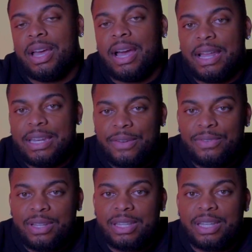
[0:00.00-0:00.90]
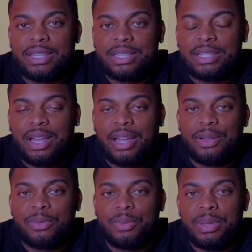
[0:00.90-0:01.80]
I definitely think this
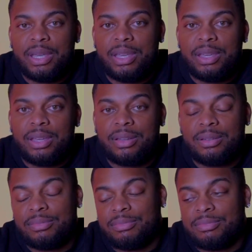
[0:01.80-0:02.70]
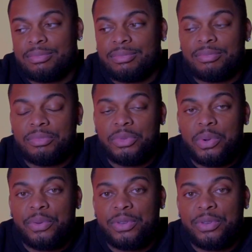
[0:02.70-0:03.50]
light will be the one for